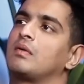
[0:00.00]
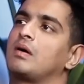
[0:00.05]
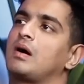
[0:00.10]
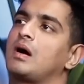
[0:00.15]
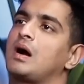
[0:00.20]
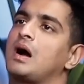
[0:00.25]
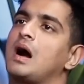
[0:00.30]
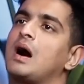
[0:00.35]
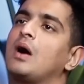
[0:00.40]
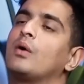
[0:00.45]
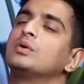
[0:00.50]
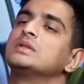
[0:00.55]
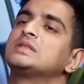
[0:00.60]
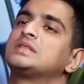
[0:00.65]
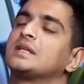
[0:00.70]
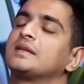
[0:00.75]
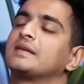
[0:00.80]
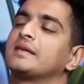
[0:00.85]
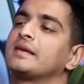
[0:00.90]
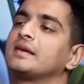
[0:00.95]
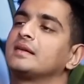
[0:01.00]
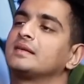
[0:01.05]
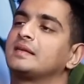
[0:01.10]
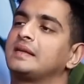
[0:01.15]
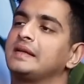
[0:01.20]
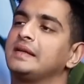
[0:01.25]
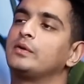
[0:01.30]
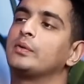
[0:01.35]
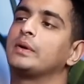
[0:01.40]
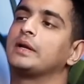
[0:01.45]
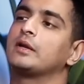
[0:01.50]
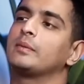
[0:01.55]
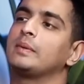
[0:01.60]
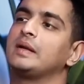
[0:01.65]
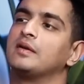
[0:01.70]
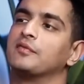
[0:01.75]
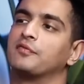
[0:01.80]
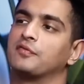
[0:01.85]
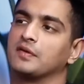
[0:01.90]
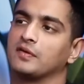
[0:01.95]
How is Chandrayaan three going to be
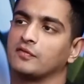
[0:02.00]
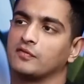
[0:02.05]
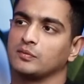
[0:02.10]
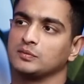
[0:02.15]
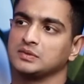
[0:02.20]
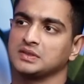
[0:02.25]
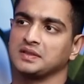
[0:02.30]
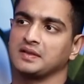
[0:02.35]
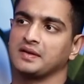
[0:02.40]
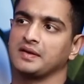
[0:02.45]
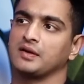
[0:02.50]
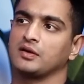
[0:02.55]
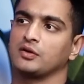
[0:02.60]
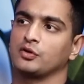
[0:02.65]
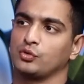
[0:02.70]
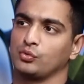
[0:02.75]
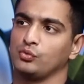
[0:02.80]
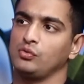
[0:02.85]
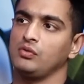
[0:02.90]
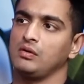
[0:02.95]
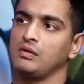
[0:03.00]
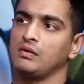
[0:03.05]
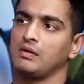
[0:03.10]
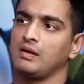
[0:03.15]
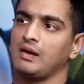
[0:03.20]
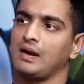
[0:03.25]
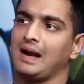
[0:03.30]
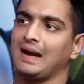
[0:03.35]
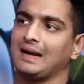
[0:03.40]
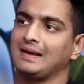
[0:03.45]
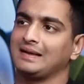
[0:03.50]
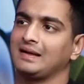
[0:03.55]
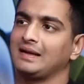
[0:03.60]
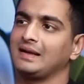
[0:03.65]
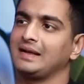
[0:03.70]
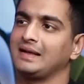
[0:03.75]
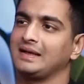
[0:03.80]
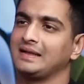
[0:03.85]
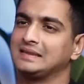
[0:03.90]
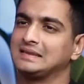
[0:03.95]
different from Chandrayaan two? And
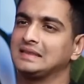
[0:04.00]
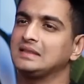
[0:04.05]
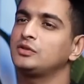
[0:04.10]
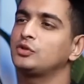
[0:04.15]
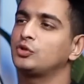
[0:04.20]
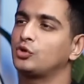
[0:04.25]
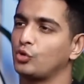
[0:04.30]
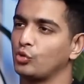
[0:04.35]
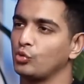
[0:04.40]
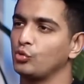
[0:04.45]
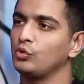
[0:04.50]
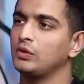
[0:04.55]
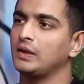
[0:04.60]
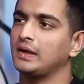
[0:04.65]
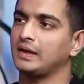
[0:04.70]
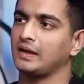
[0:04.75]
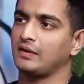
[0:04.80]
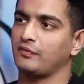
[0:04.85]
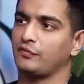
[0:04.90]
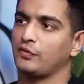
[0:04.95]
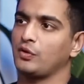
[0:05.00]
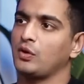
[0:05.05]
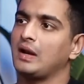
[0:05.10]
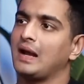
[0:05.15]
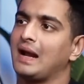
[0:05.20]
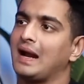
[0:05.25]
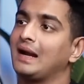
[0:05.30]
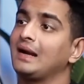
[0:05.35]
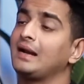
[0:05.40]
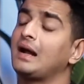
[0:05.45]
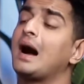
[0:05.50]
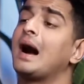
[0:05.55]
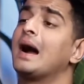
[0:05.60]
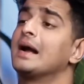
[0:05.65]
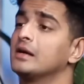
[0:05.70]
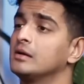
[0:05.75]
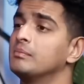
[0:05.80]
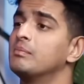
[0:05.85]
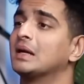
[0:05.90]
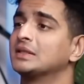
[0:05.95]
is it true that if you all had
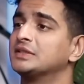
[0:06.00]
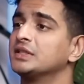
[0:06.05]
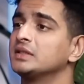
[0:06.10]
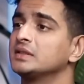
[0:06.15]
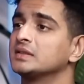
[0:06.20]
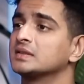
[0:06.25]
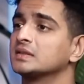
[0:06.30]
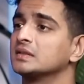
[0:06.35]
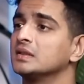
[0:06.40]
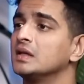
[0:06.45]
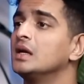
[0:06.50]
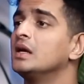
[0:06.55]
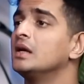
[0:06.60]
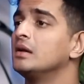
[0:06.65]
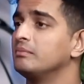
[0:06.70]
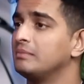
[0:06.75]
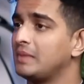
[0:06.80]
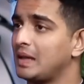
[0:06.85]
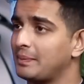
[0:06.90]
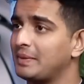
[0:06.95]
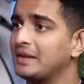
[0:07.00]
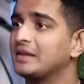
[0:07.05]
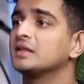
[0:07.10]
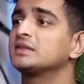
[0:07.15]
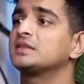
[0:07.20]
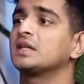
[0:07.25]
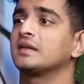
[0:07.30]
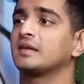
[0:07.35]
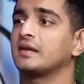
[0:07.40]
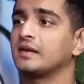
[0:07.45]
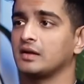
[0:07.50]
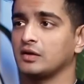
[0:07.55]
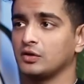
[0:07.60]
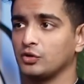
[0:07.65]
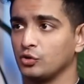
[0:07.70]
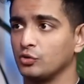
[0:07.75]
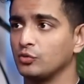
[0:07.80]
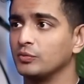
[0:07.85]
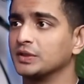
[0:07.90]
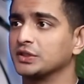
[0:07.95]
higher budgets, mm-hmm. maybe the Chandrayaan
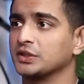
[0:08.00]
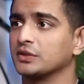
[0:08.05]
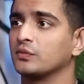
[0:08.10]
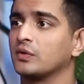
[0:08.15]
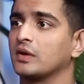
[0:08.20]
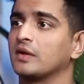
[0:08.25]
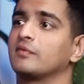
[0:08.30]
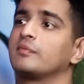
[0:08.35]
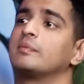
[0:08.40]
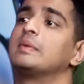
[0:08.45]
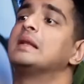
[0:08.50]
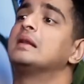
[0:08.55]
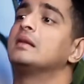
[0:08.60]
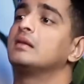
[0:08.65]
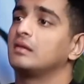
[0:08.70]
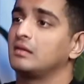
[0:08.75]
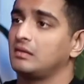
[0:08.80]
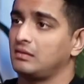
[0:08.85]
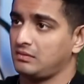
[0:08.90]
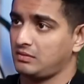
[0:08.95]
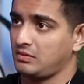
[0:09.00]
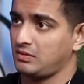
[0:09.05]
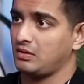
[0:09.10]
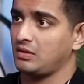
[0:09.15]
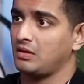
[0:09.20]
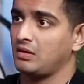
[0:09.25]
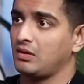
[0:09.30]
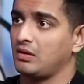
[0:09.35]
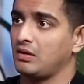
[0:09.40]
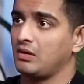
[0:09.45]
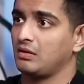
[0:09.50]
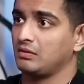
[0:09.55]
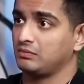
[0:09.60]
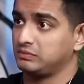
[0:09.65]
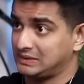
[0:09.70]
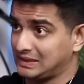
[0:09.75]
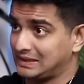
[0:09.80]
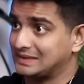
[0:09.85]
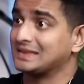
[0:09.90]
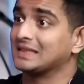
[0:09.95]
two mission would have been uh,
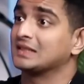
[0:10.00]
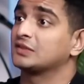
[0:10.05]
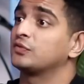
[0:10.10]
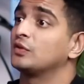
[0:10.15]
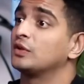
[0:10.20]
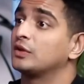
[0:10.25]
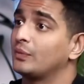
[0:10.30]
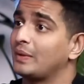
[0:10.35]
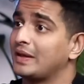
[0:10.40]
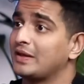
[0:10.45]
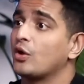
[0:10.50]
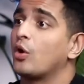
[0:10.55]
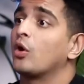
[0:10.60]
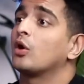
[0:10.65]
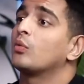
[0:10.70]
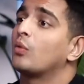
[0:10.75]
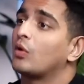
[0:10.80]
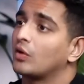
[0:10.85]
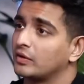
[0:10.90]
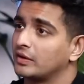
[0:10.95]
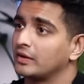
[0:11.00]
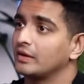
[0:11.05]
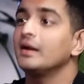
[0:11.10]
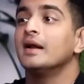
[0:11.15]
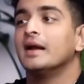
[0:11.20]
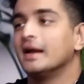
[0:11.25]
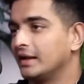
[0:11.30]
successful the way you all wanted it?